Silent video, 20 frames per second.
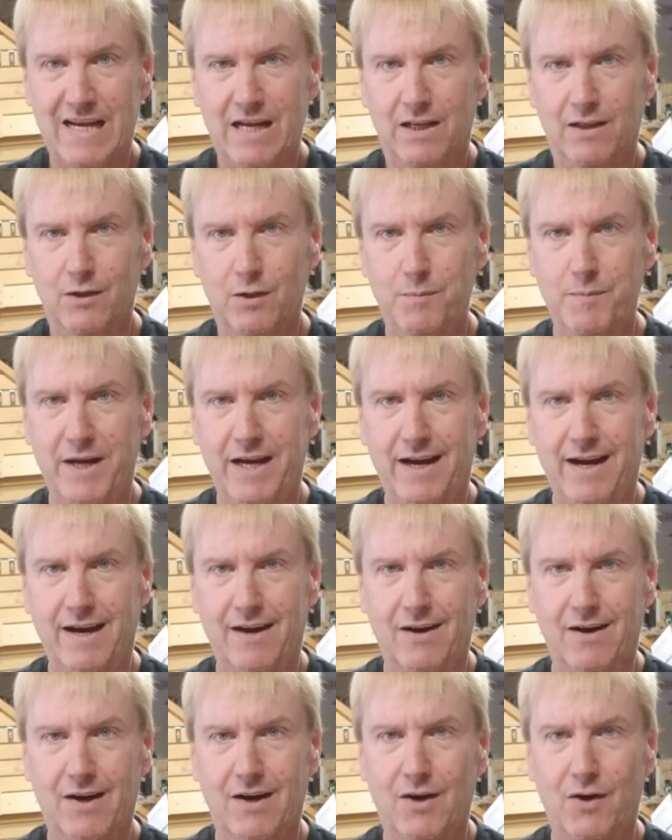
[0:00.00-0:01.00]

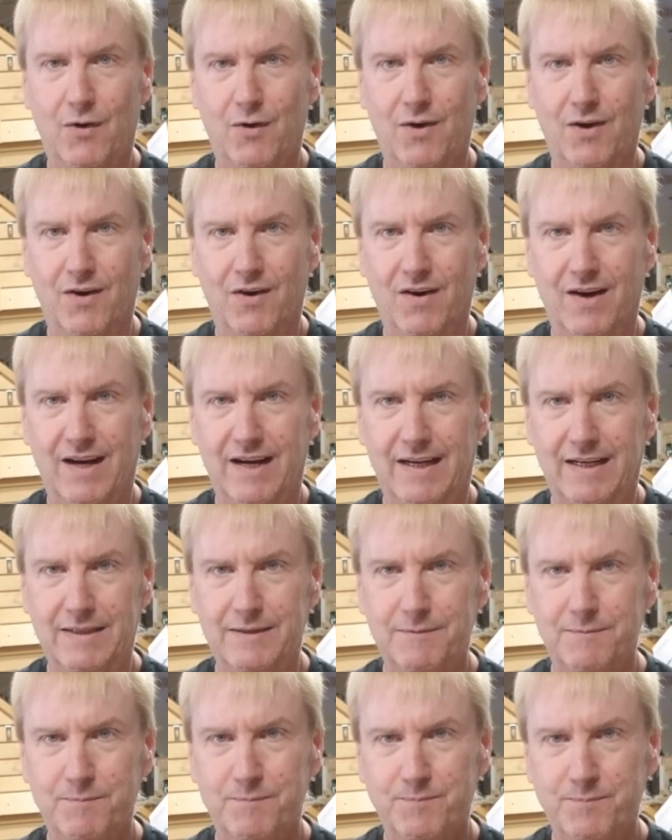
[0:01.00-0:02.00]
luminaire or
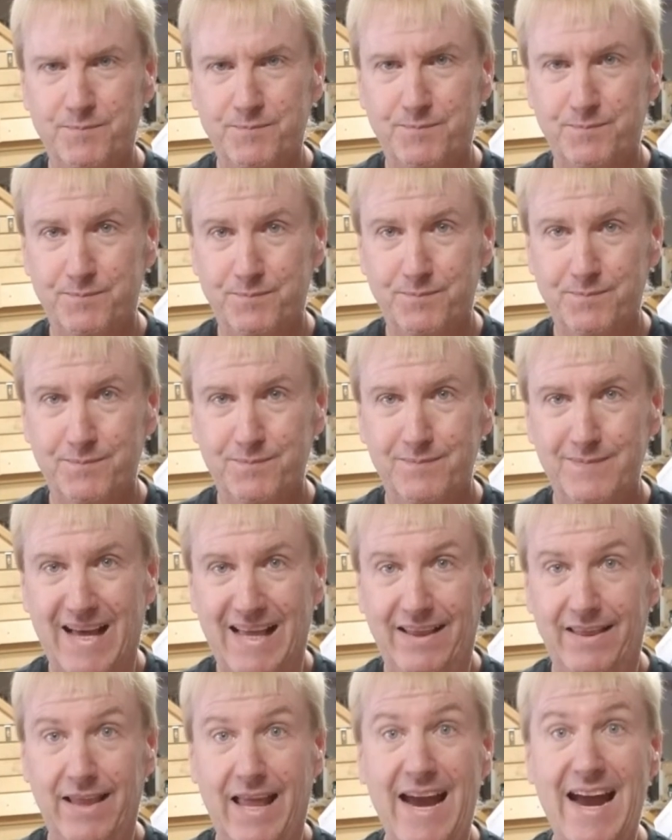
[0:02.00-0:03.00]

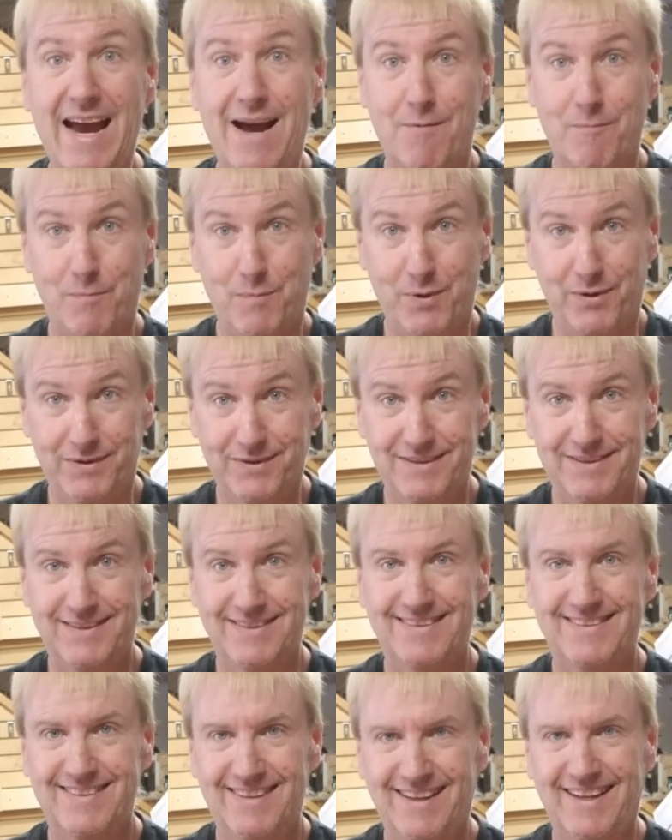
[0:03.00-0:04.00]
lamp.
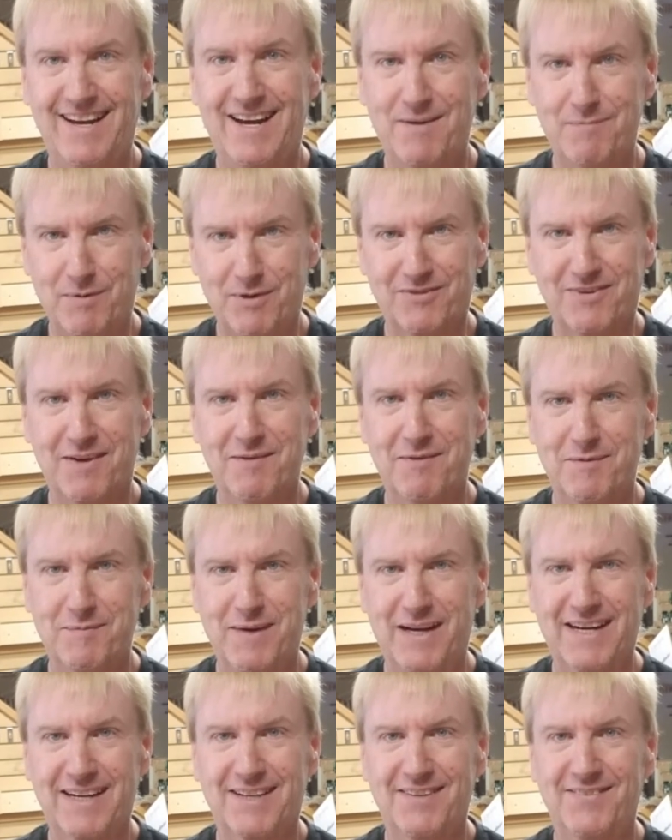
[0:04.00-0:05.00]
It's coming
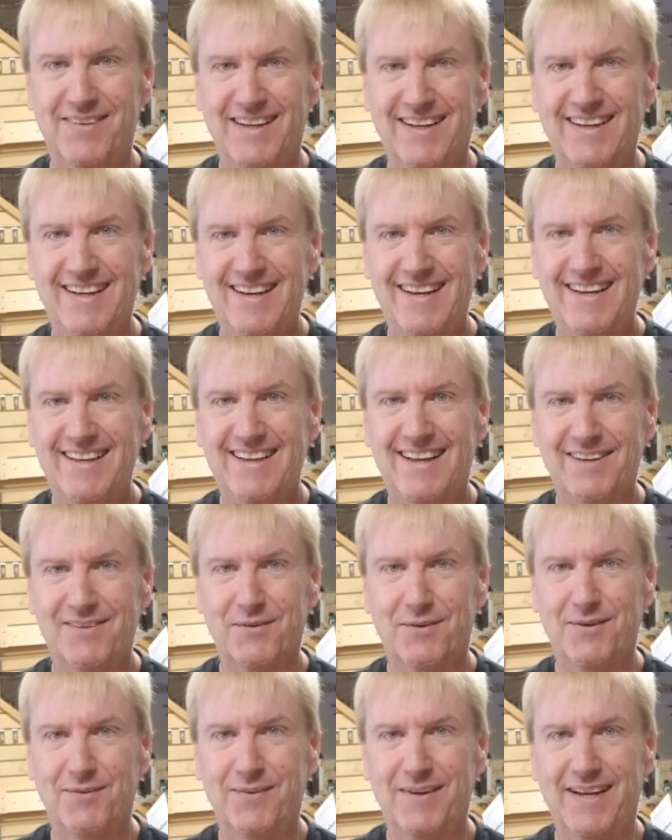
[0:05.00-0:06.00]
back to me. That's
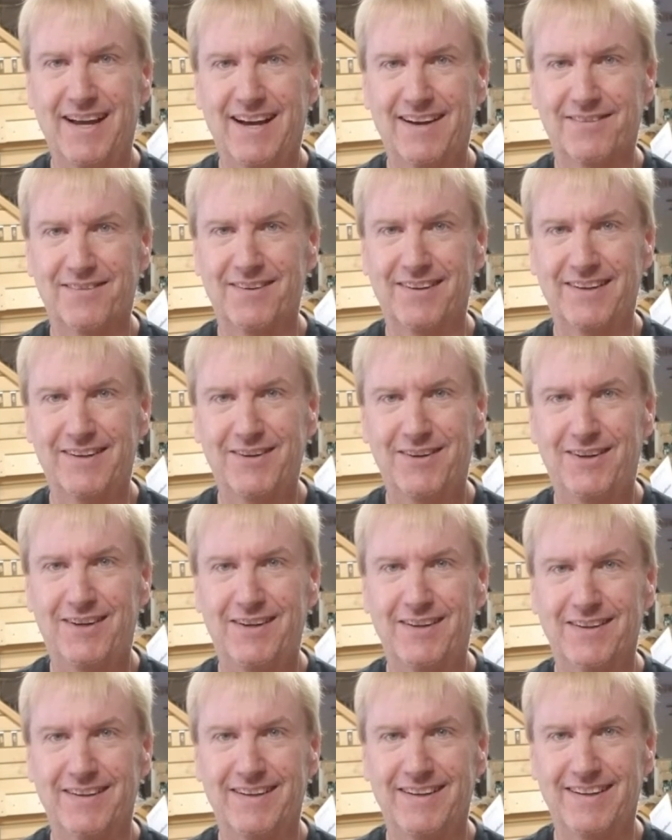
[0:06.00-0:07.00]
what we actually
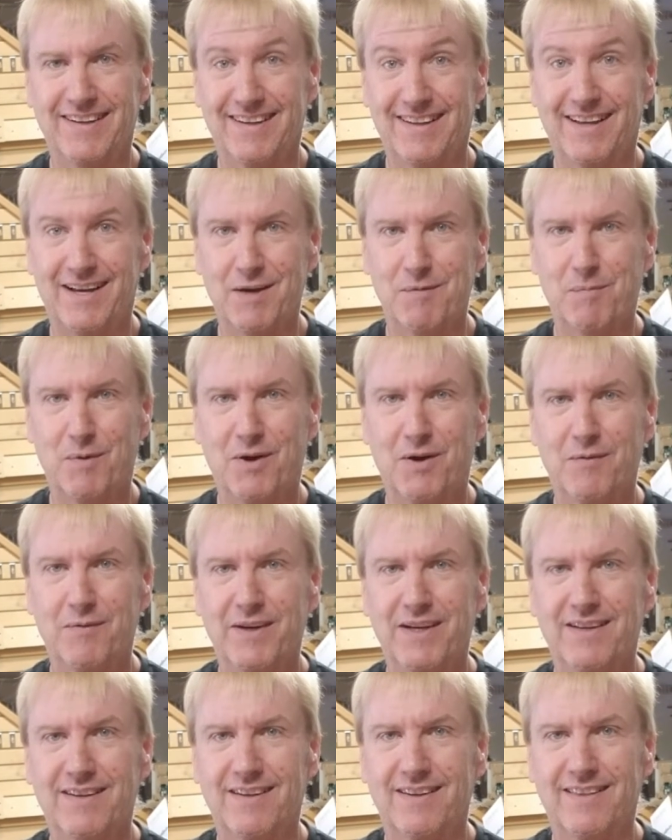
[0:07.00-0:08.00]
call a light bulb
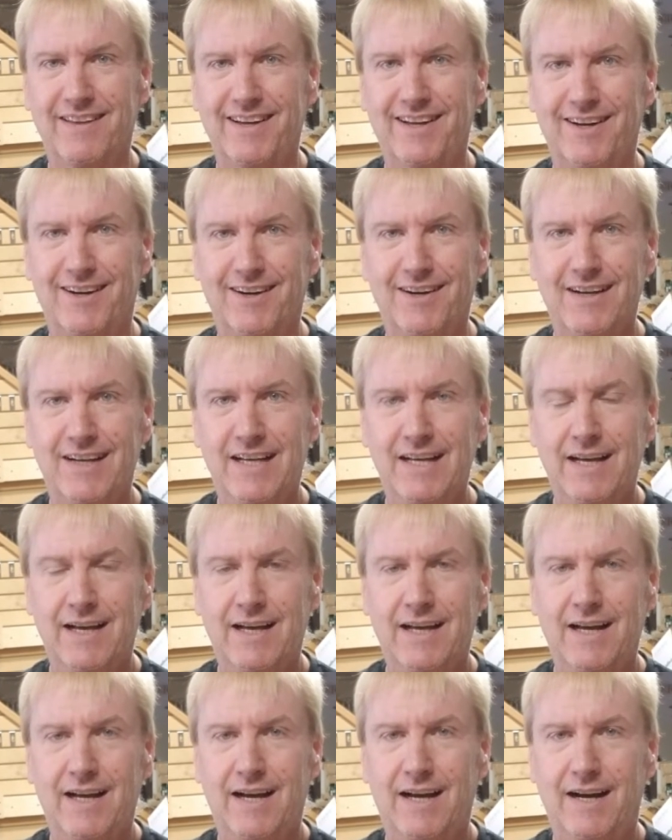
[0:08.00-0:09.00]
in the theater.
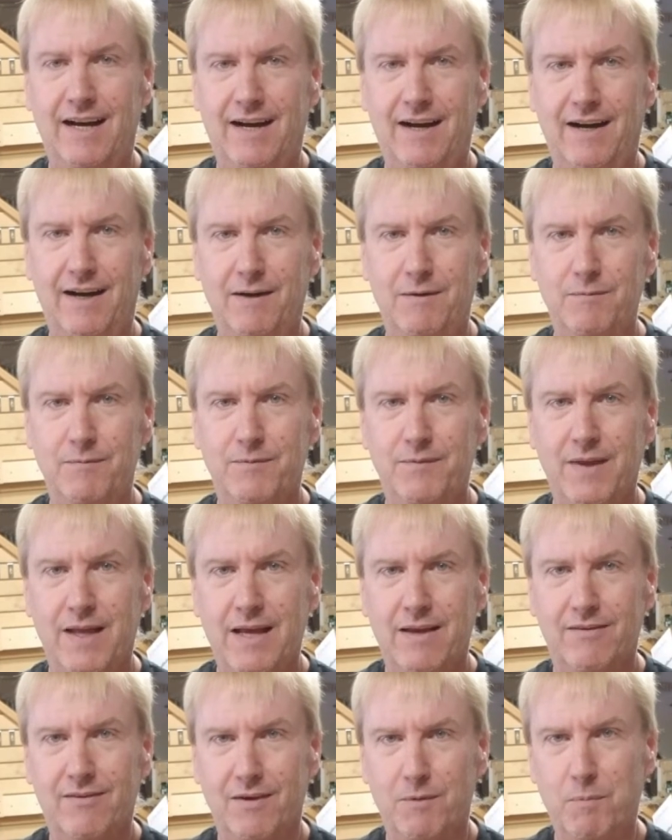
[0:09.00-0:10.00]

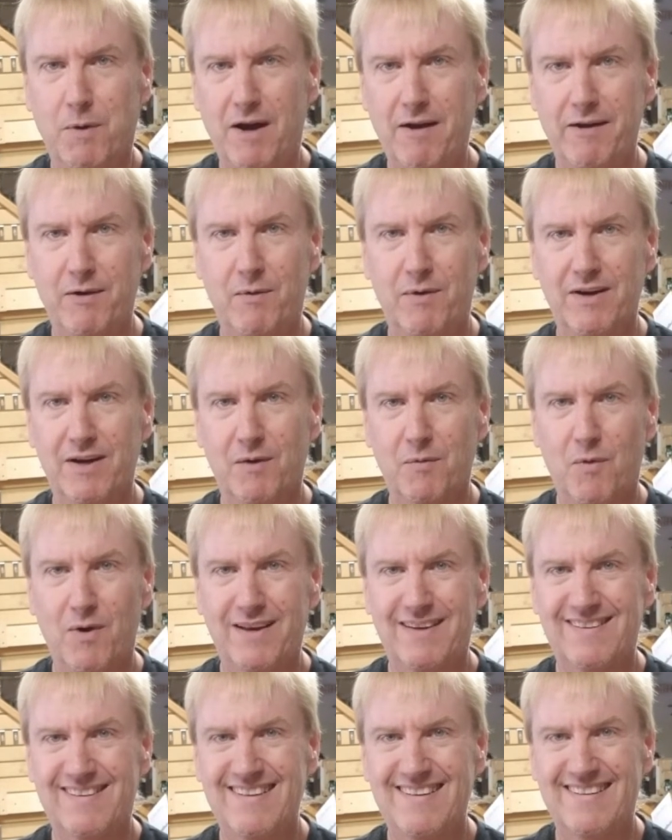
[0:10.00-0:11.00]
So you probably wonder
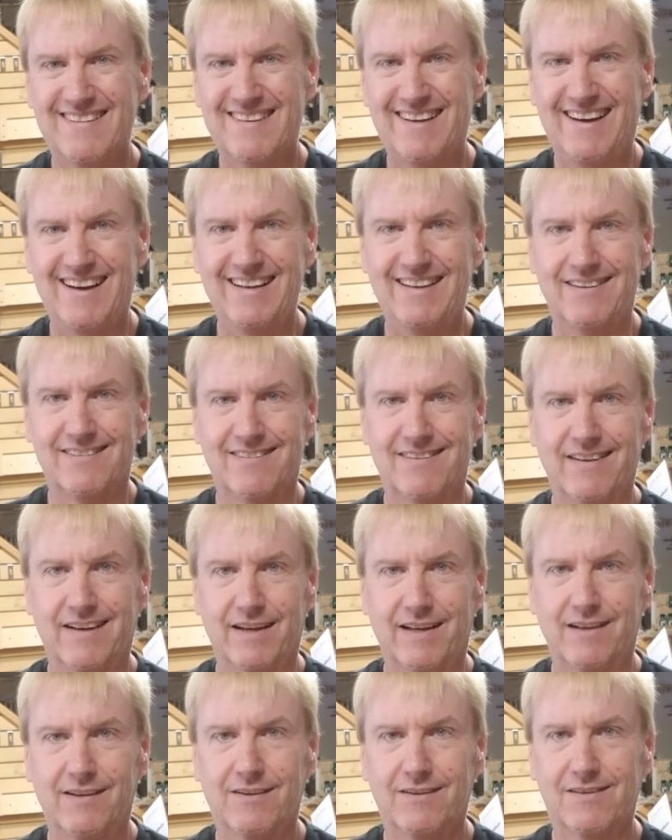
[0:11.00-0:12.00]
what's inside this thing.
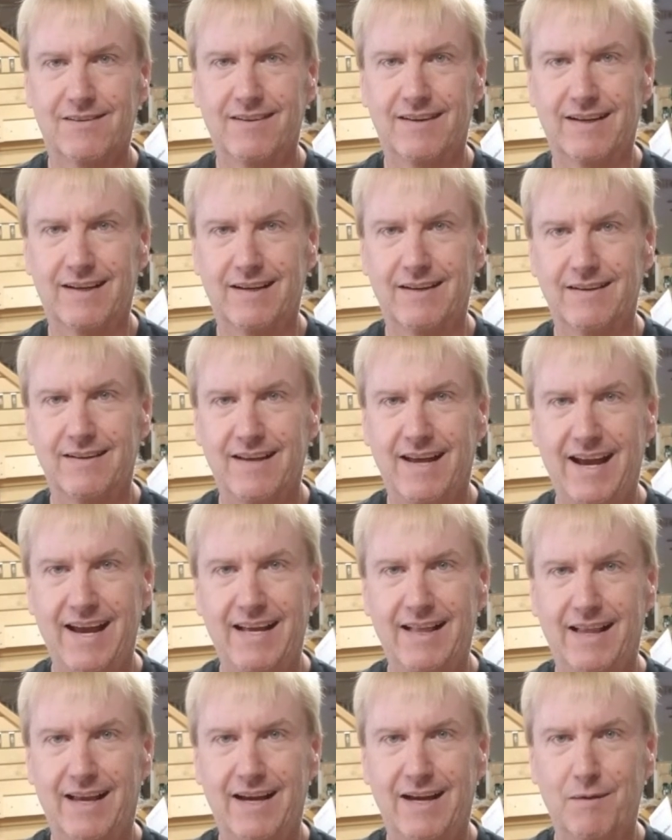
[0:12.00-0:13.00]
It looks like an A
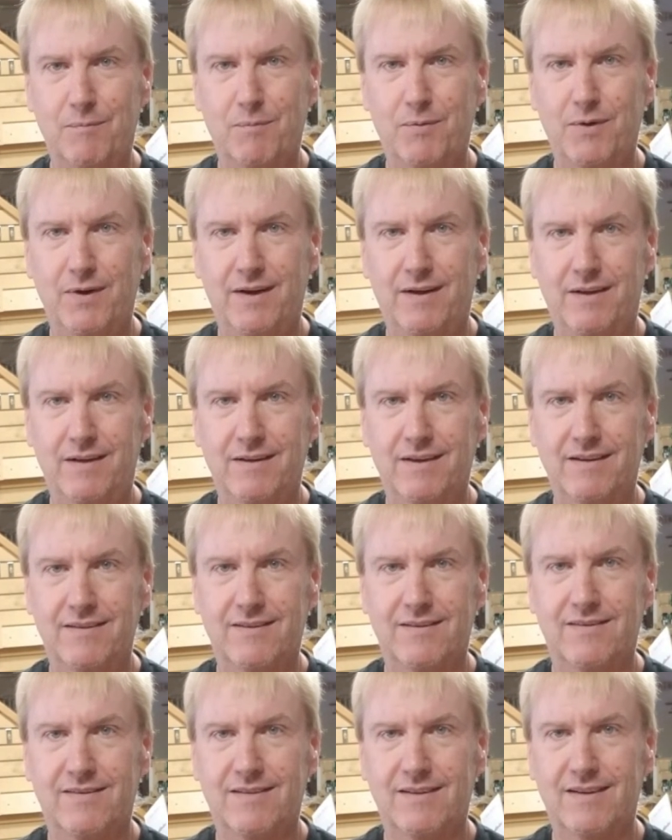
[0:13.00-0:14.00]
lamp. Well,
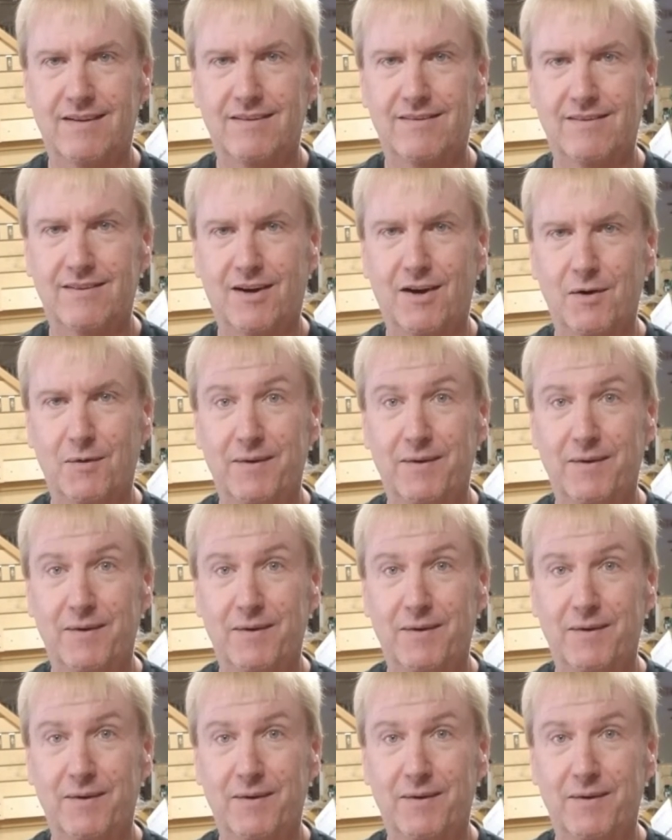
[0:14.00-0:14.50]
let's start